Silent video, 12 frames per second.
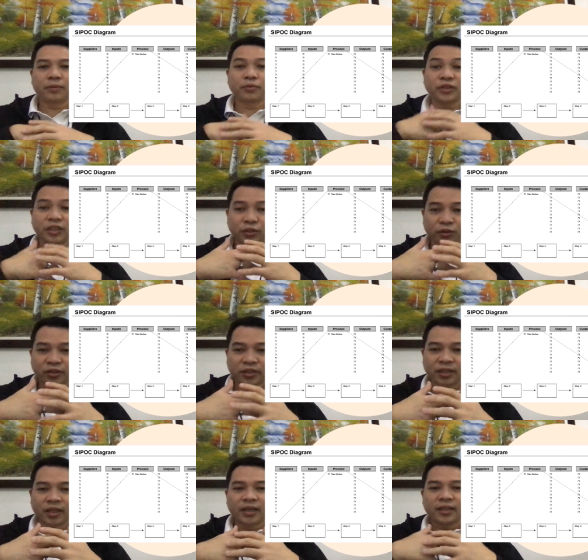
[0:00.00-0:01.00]
procedures,
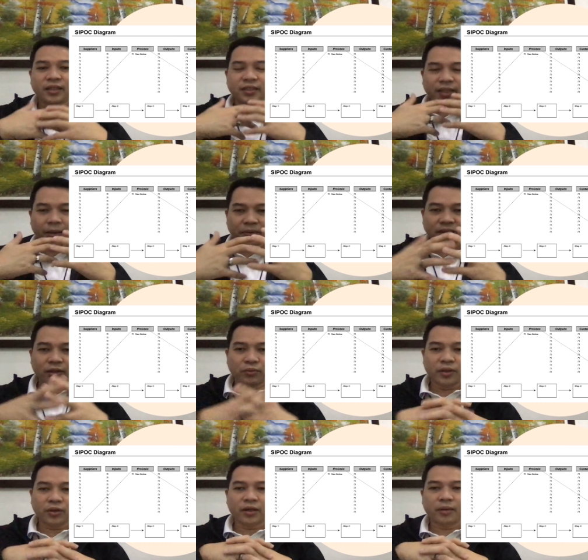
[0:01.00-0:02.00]
the steps that we
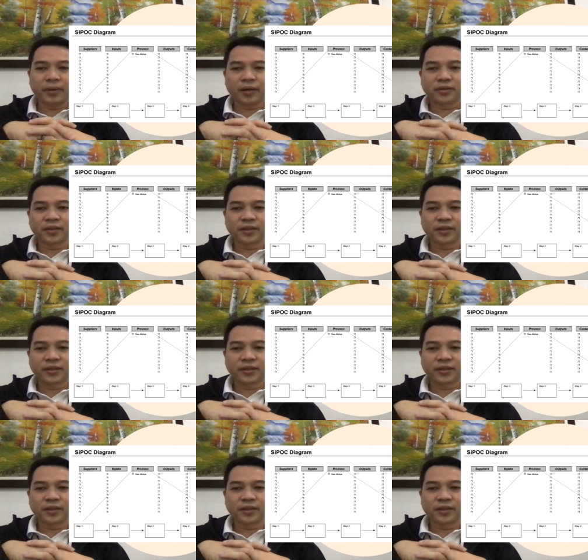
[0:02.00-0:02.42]
talk about.